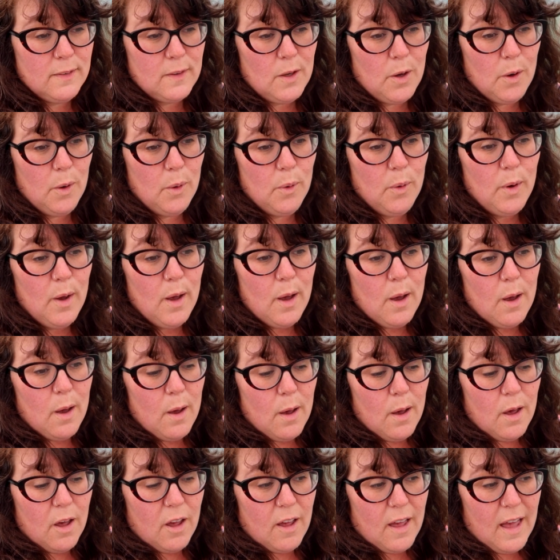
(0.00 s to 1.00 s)
So
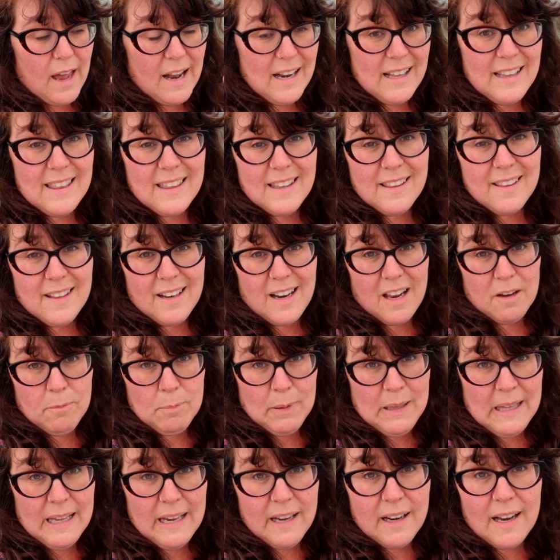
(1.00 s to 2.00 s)
anything that I
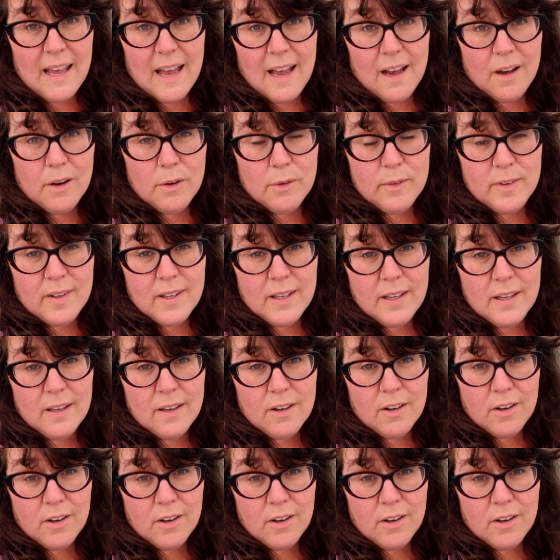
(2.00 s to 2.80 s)
plant out,